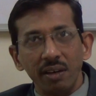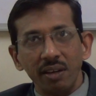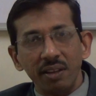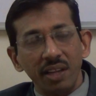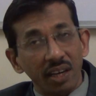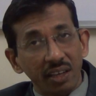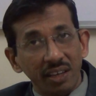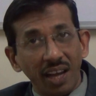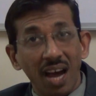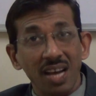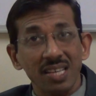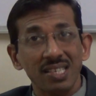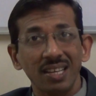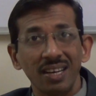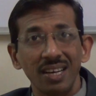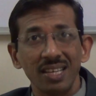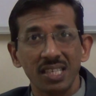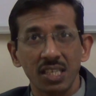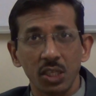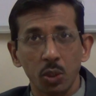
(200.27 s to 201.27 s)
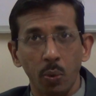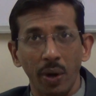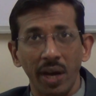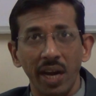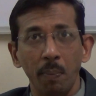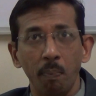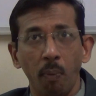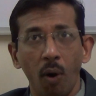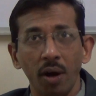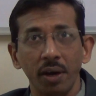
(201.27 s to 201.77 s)
The task list is
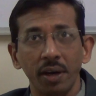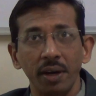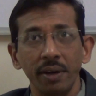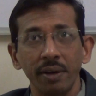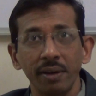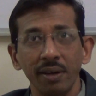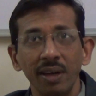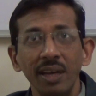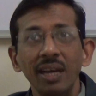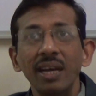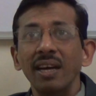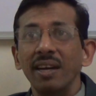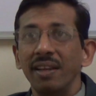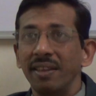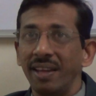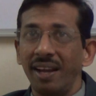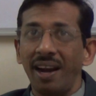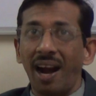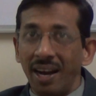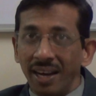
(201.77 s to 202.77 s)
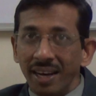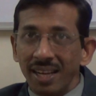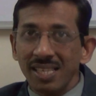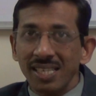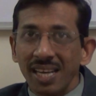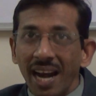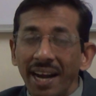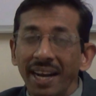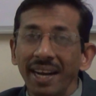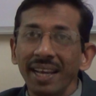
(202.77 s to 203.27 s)
very important. Then
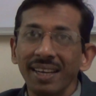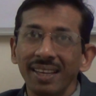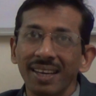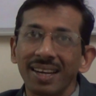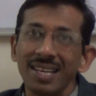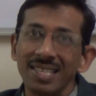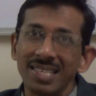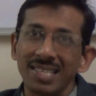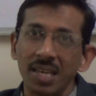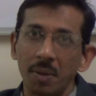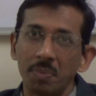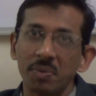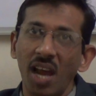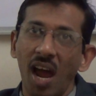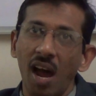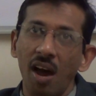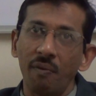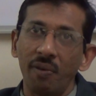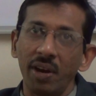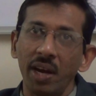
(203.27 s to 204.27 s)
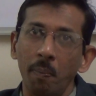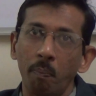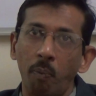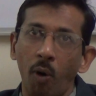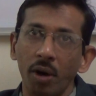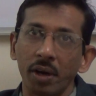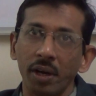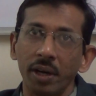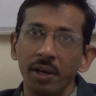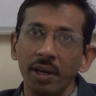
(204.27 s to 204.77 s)
understanding the concepts are very
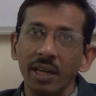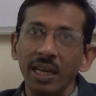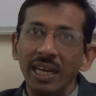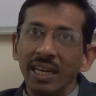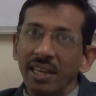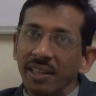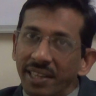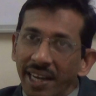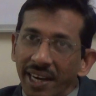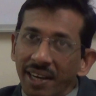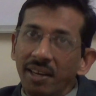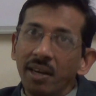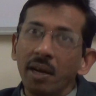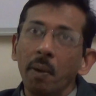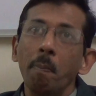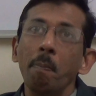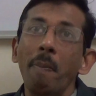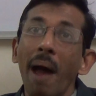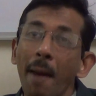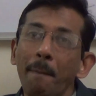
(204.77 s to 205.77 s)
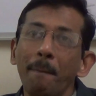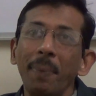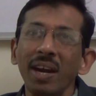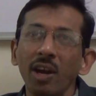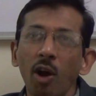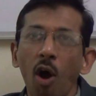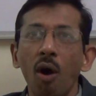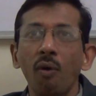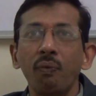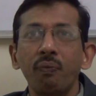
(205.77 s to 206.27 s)
important. Then
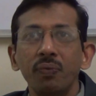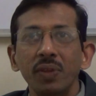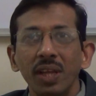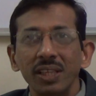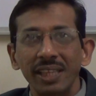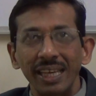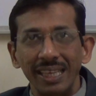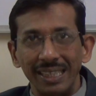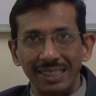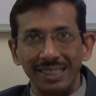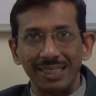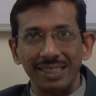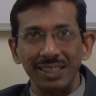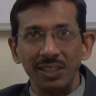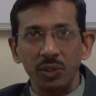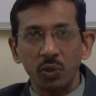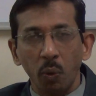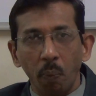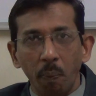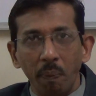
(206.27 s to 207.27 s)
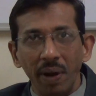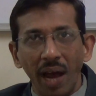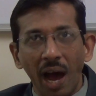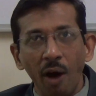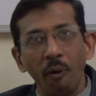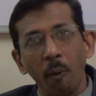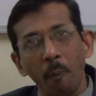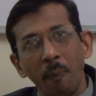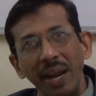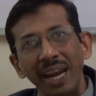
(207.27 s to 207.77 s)
mapping of the things. So
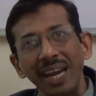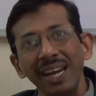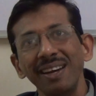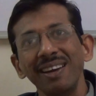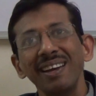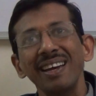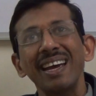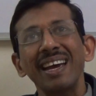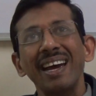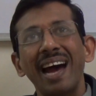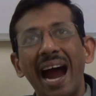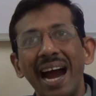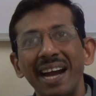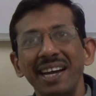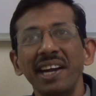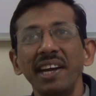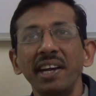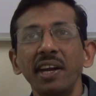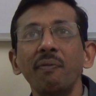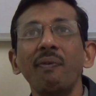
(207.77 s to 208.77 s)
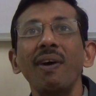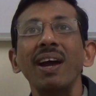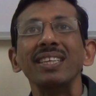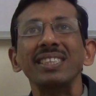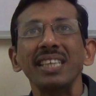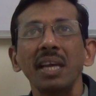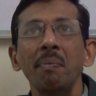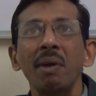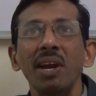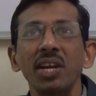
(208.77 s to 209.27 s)
our brain identifies
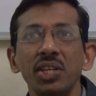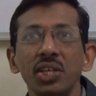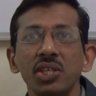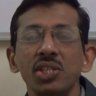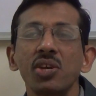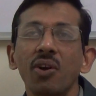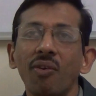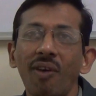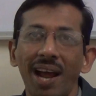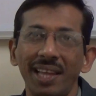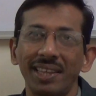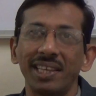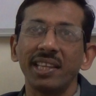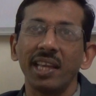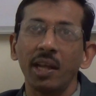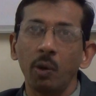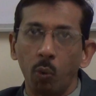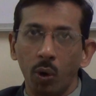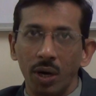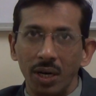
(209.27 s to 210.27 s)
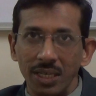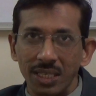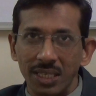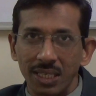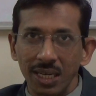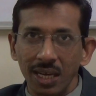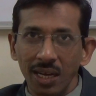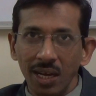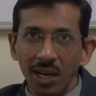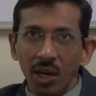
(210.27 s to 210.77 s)
images rather than words.
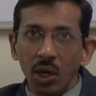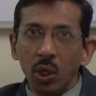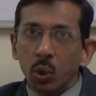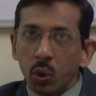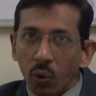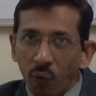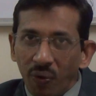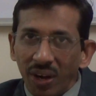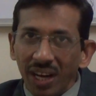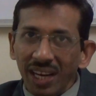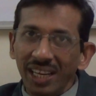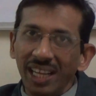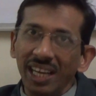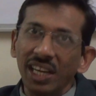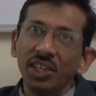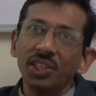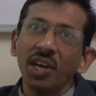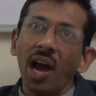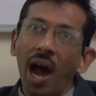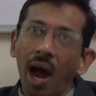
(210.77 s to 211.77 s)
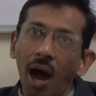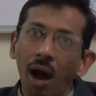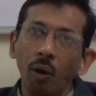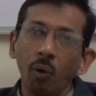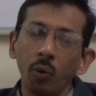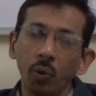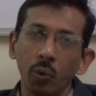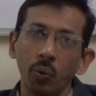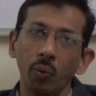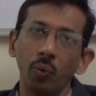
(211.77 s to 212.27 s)
So we teach
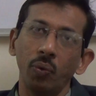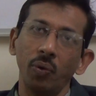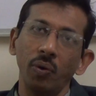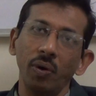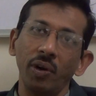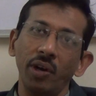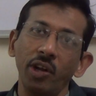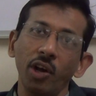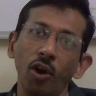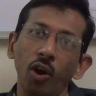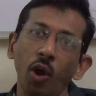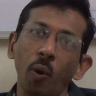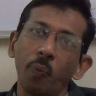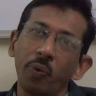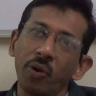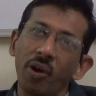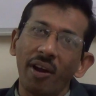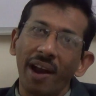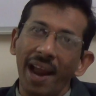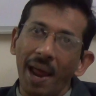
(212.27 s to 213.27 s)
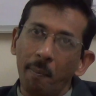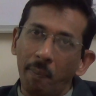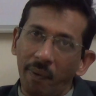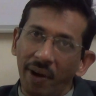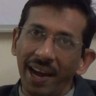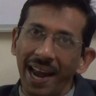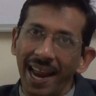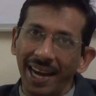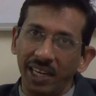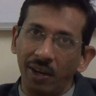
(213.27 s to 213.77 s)
how to develop your
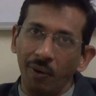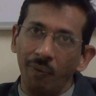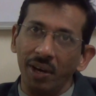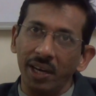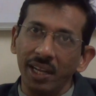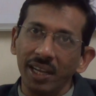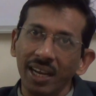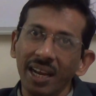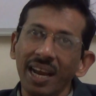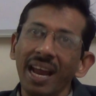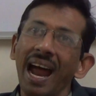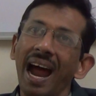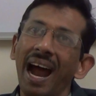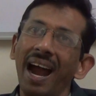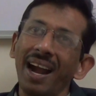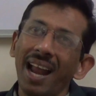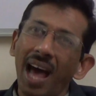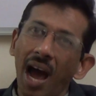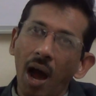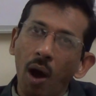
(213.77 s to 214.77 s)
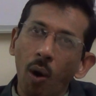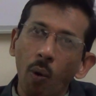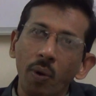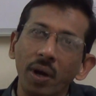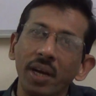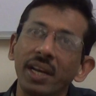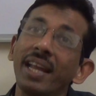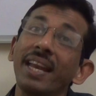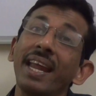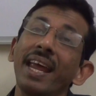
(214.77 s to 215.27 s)
brain activity and how
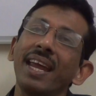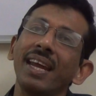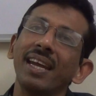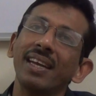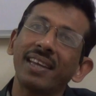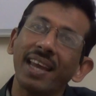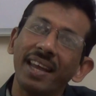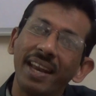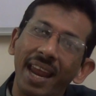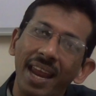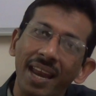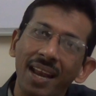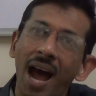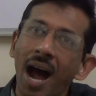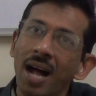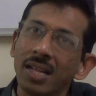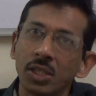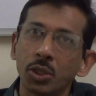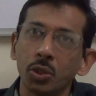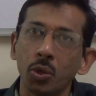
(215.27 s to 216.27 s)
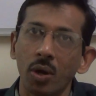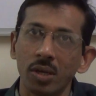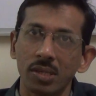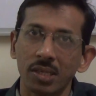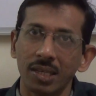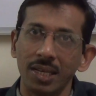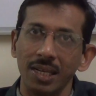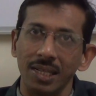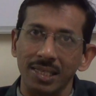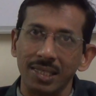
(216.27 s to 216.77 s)
it can enhance your
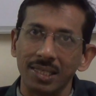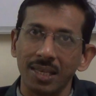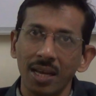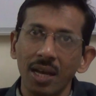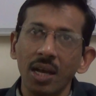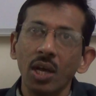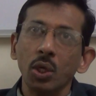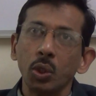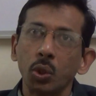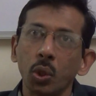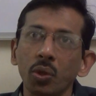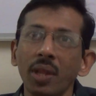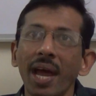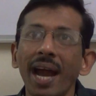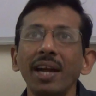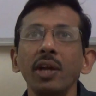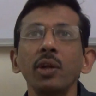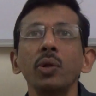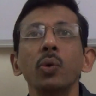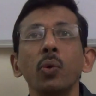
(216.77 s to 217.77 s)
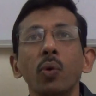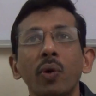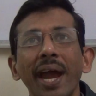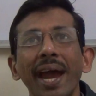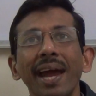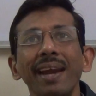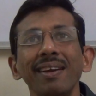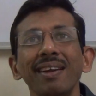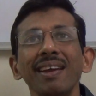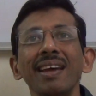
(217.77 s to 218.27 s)
skills so that you
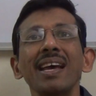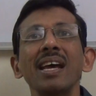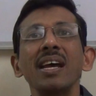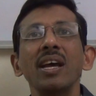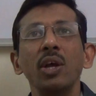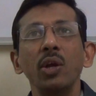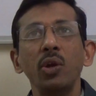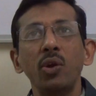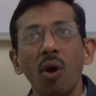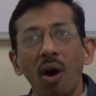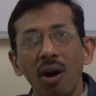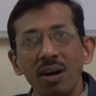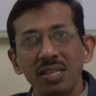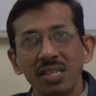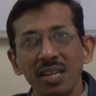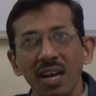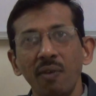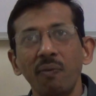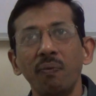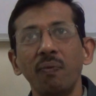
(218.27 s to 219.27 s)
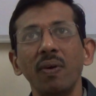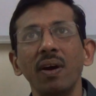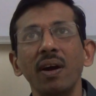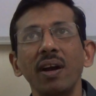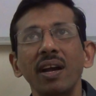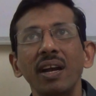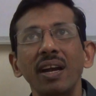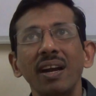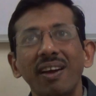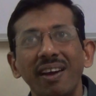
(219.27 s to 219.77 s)
can yourself
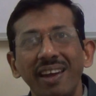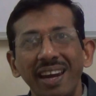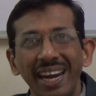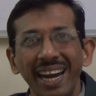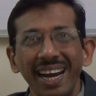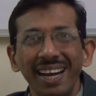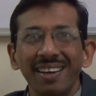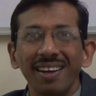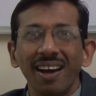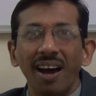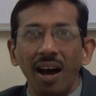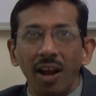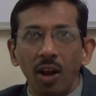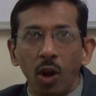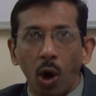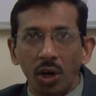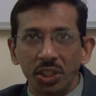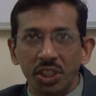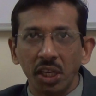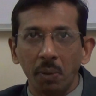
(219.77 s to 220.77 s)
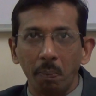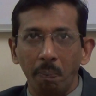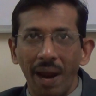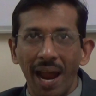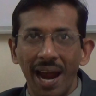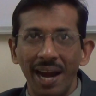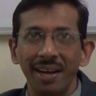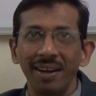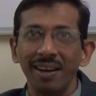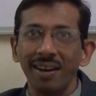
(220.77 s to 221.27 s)
create a logic
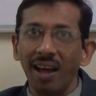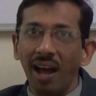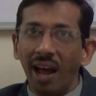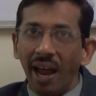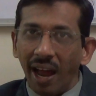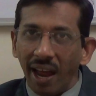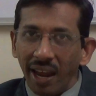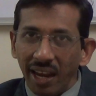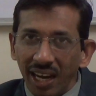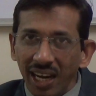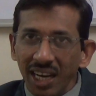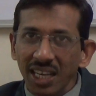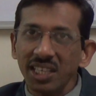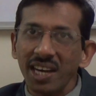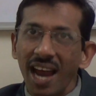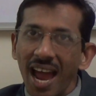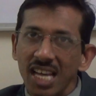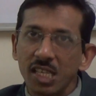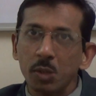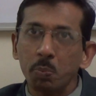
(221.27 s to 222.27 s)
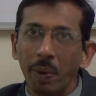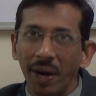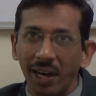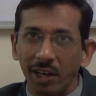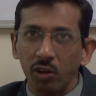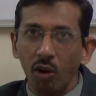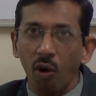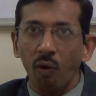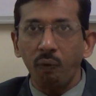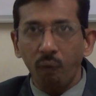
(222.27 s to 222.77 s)
behind each
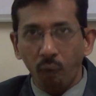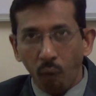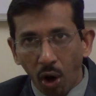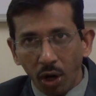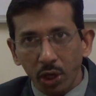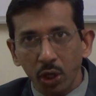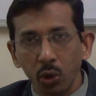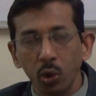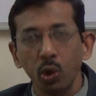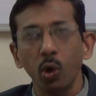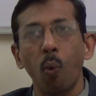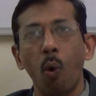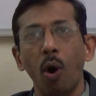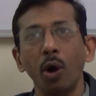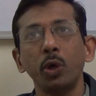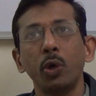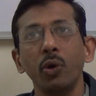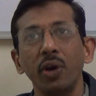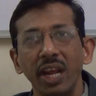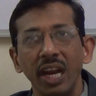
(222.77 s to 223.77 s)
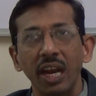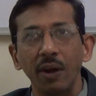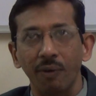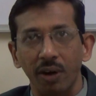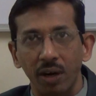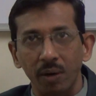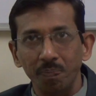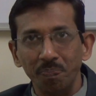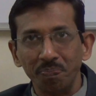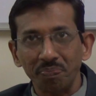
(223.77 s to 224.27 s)
aspect of what you want to deliver.